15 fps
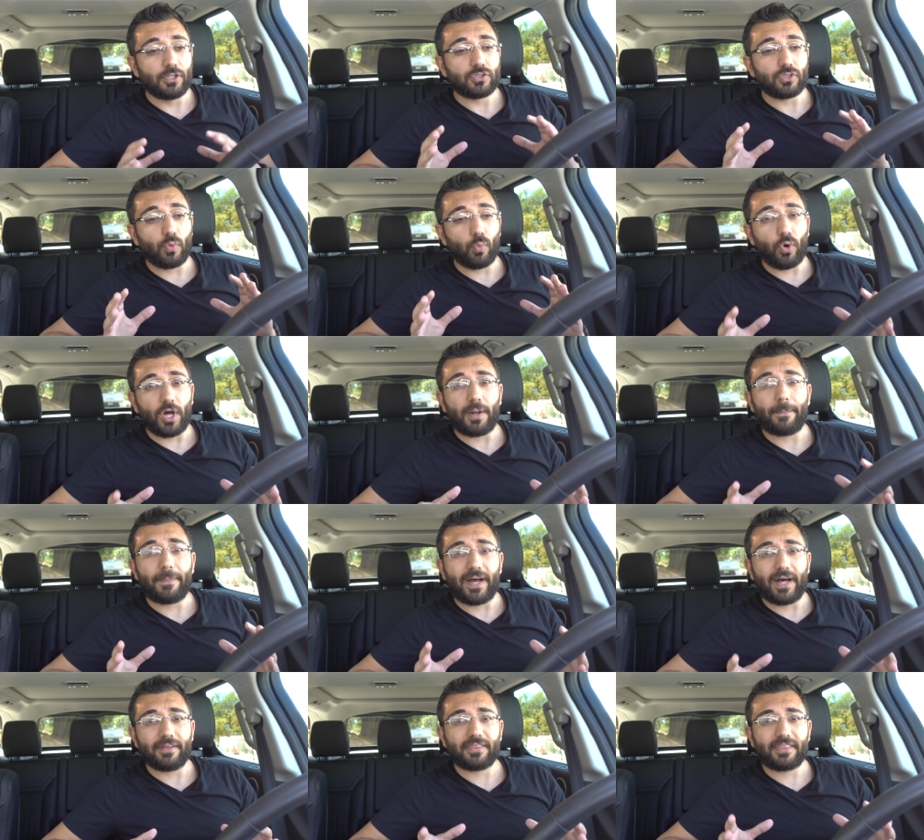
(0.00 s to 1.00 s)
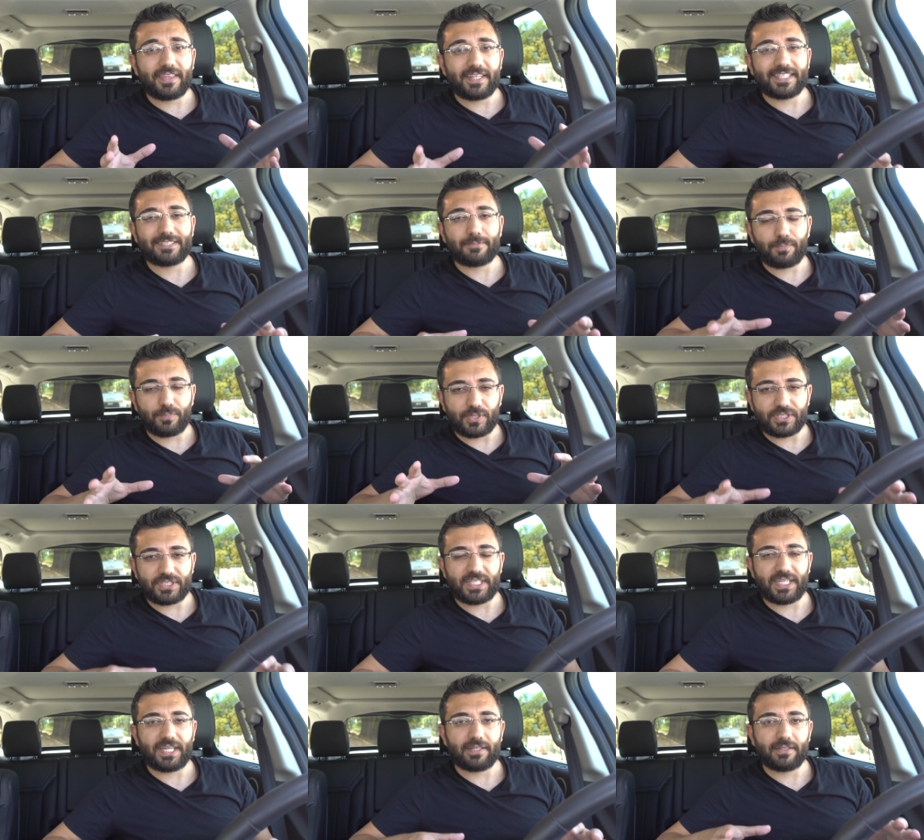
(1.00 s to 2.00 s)
So what about this
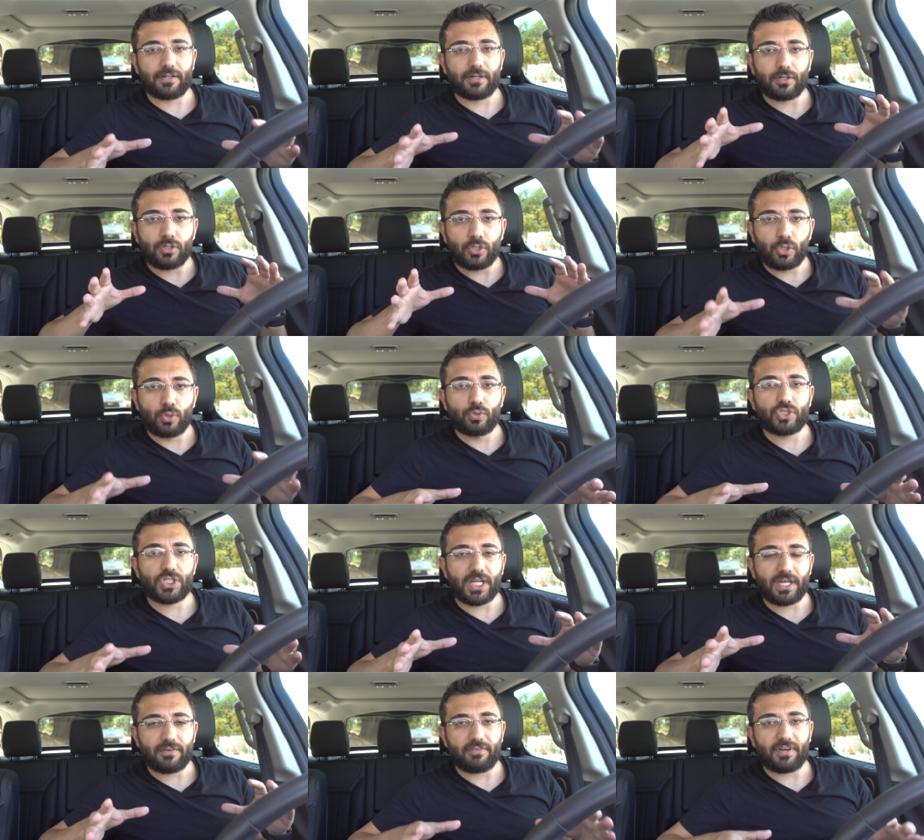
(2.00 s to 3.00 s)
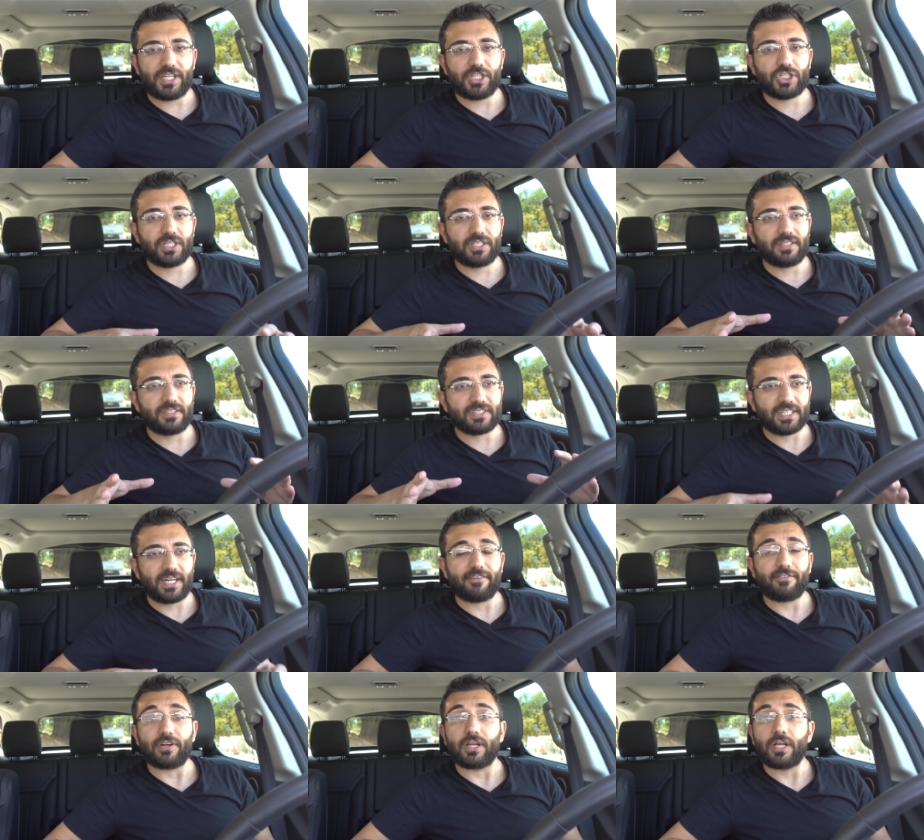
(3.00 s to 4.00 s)
particular new generation
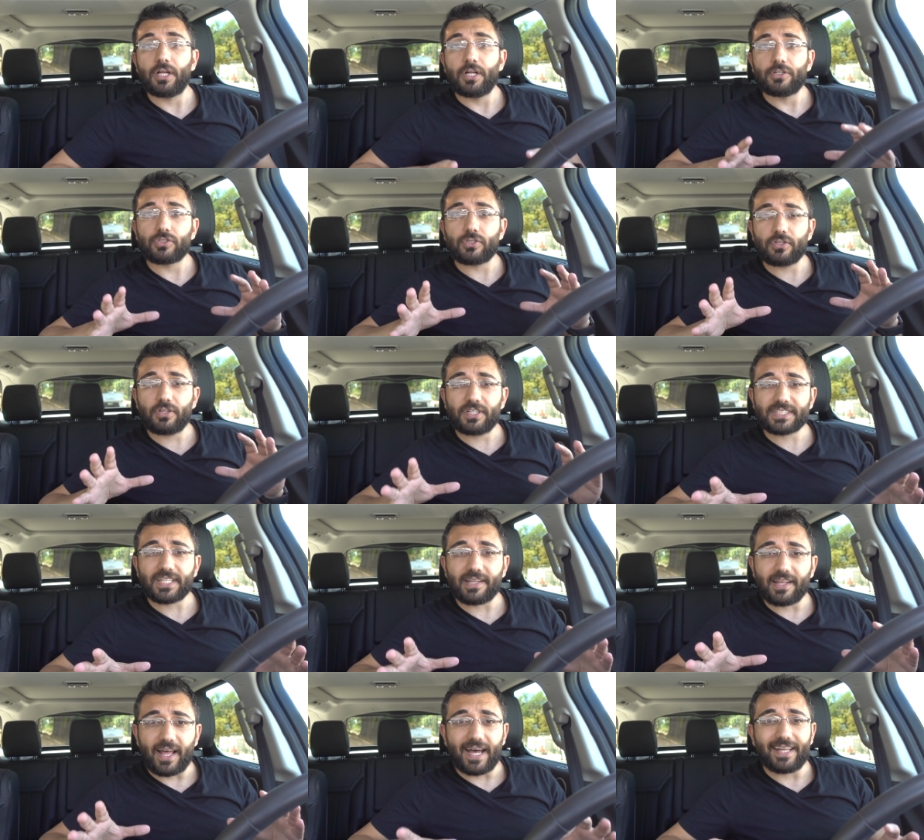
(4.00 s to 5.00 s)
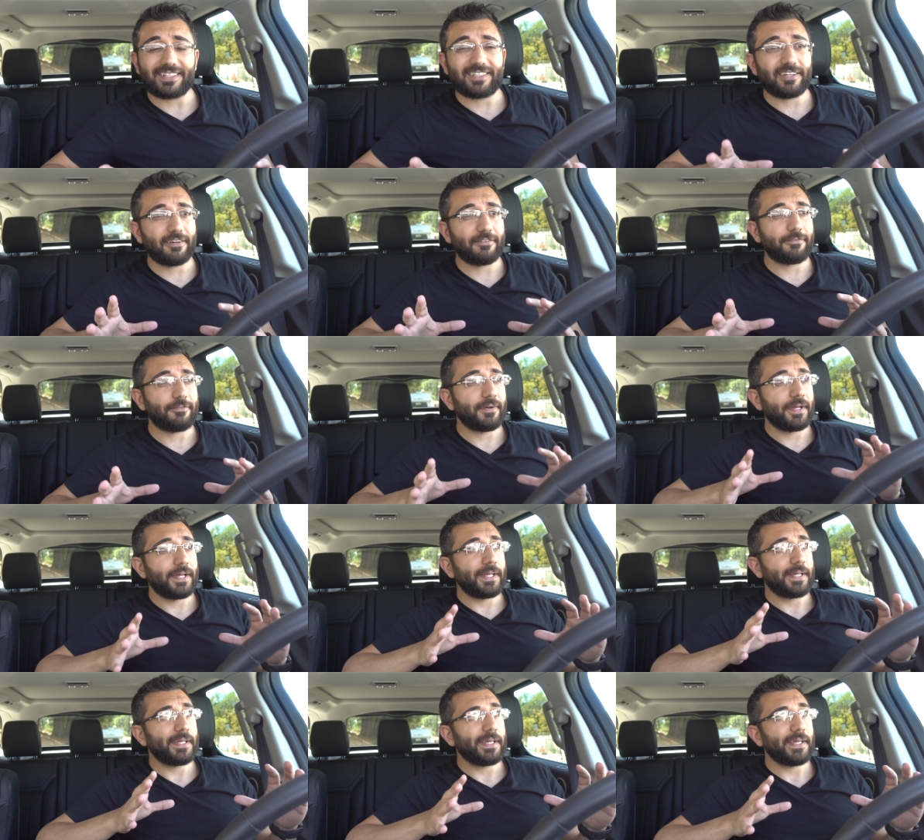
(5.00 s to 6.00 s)
Discovery? So there's a lot of
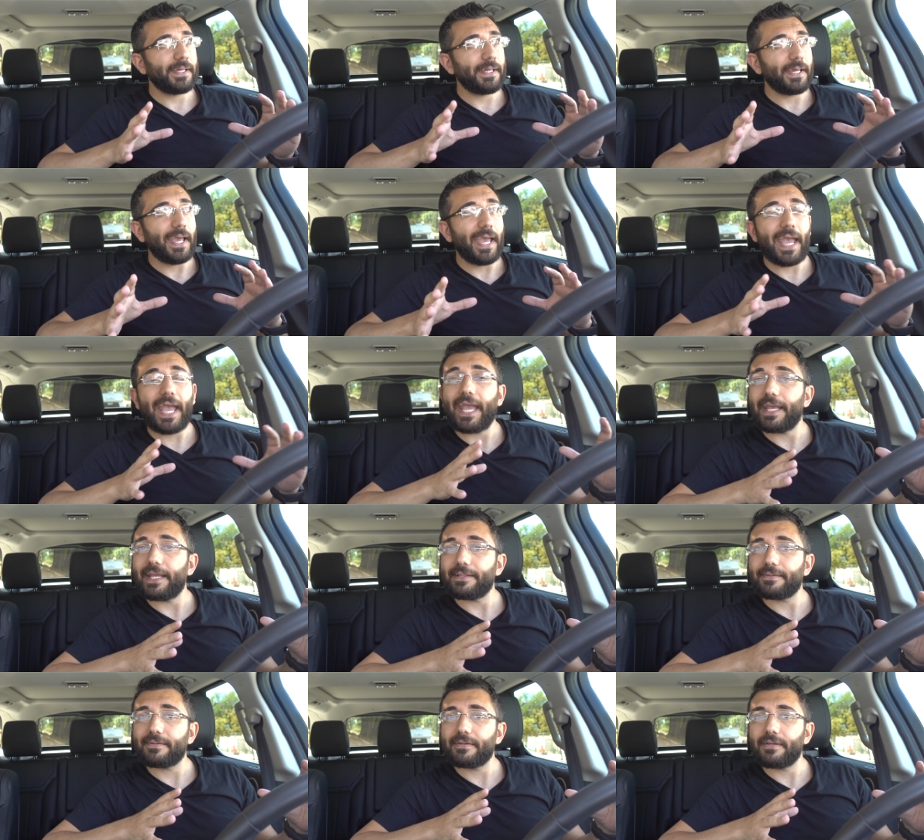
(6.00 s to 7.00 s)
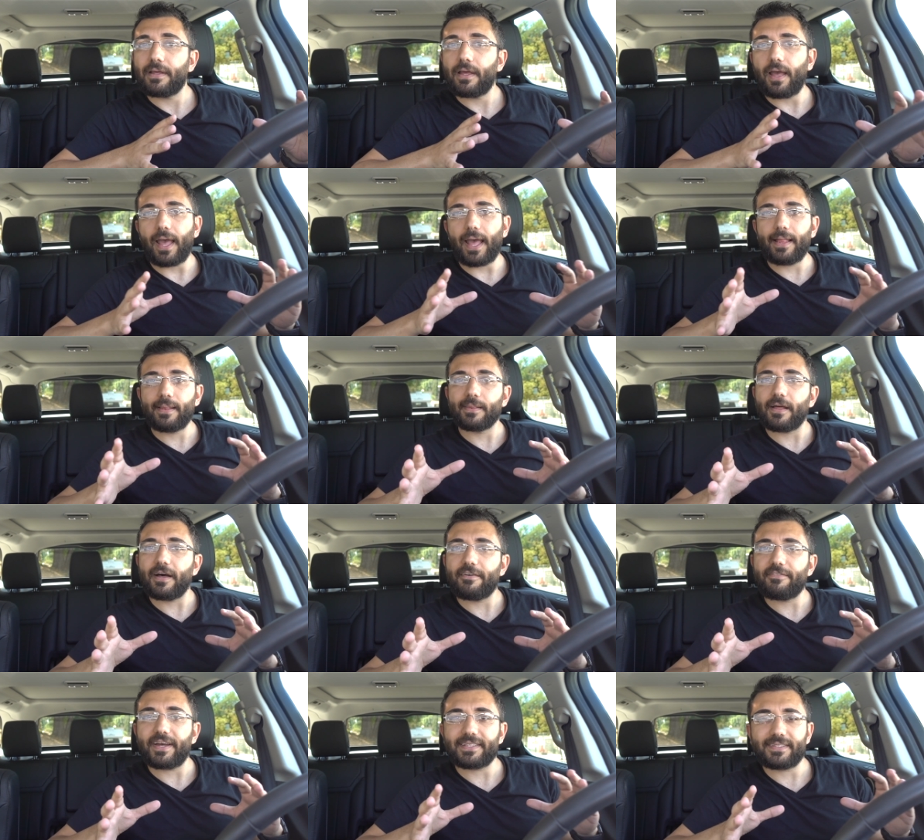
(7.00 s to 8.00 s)
hate and
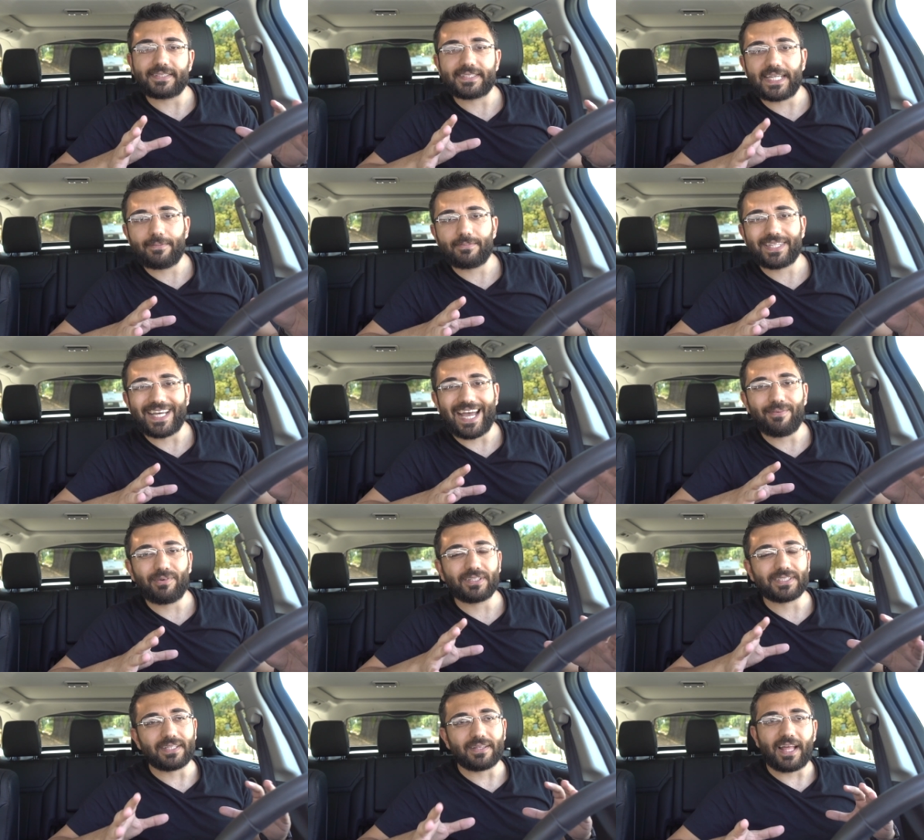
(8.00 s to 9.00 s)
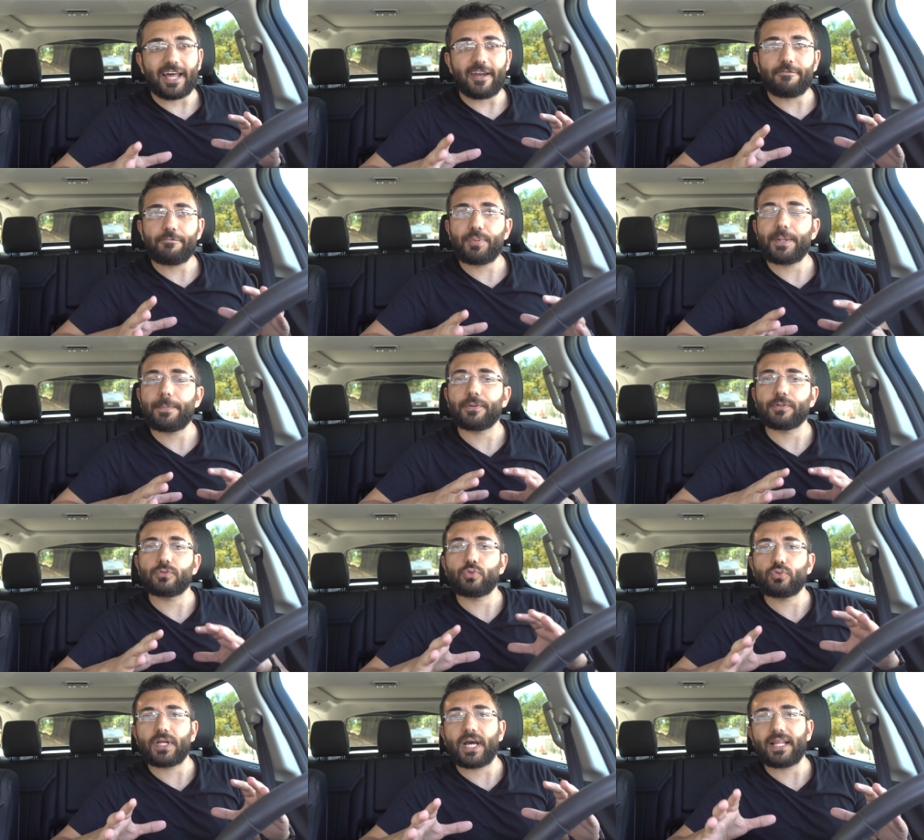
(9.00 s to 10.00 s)
love at the same time, because a lot of people
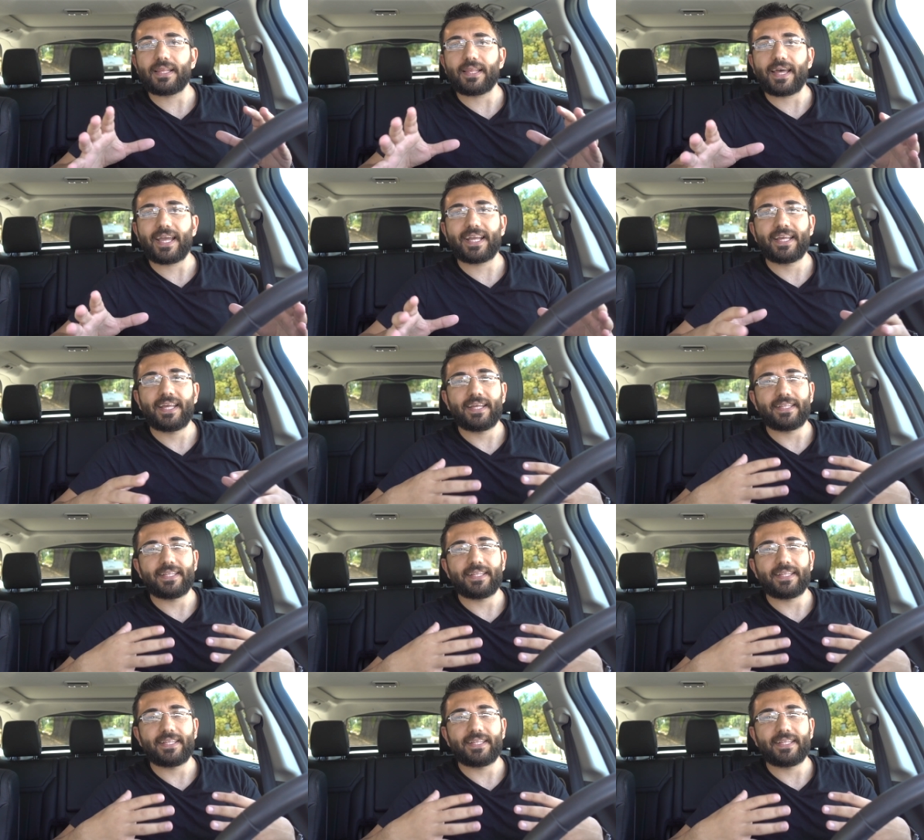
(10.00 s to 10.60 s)
do not like